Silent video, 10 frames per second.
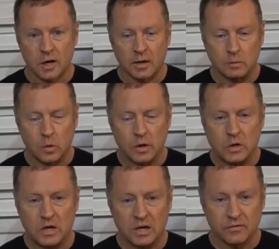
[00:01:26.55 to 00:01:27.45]
and I'm
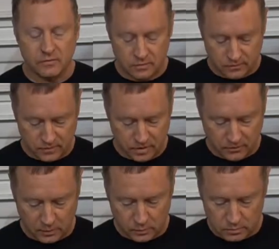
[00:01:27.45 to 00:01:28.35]
wondering
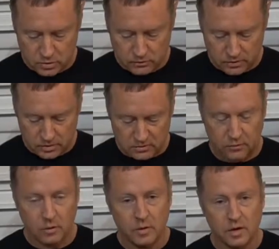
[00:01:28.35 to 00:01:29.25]
if I would move these
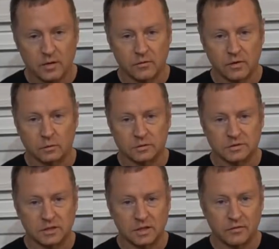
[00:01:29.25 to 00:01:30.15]
forward, if it will
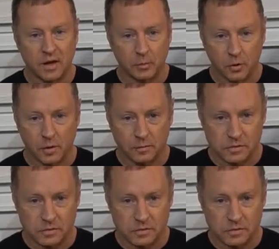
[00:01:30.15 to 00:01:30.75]
solve that problem.